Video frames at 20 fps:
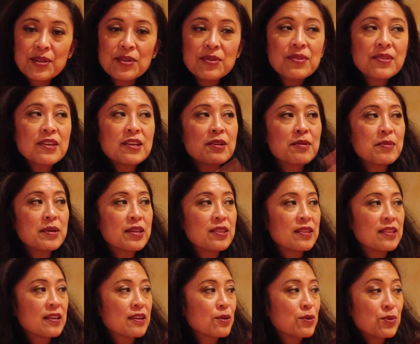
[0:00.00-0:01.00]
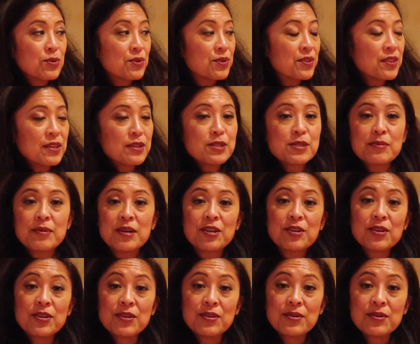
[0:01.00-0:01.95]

When you think about the cool things about